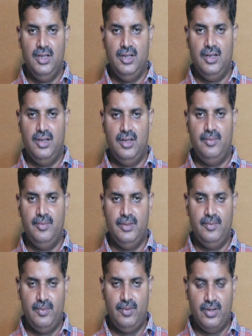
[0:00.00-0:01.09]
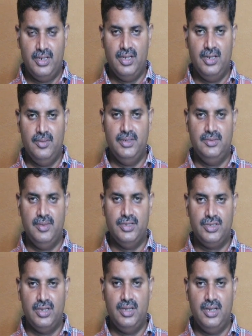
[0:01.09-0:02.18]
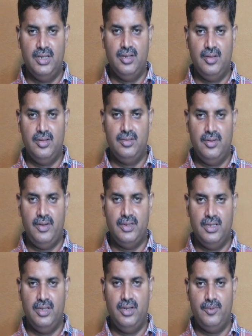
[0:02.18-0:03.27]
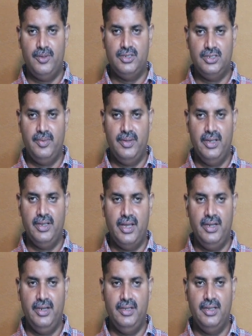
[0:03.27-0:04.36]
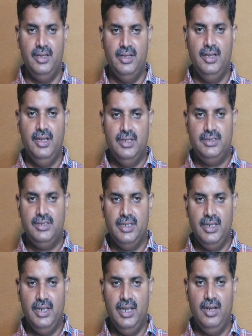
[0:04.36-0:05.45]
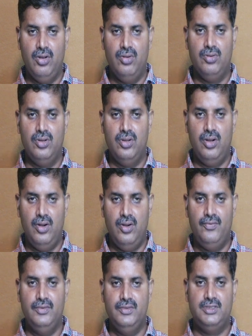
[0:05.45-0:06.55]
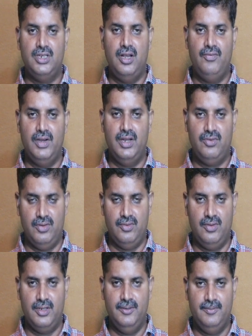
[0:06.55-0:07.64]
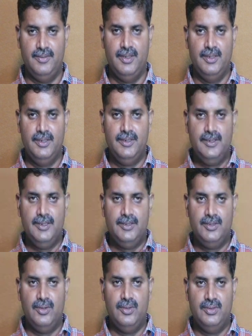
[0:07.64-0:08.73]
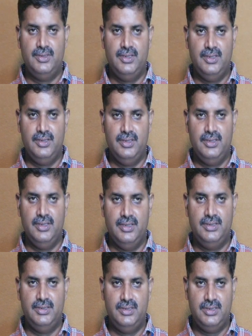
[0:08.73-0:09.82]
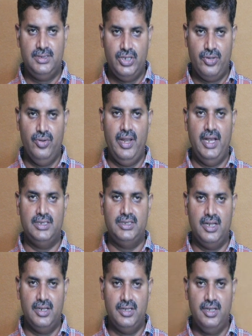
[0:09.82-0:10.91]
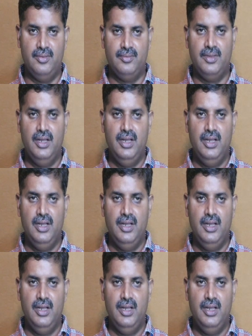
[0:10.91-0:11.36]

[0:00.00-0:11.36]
the block diagram is mentioned, and what are the operations are being carried in the single round of SHA-512. Okay, so in the secure hash algorithm,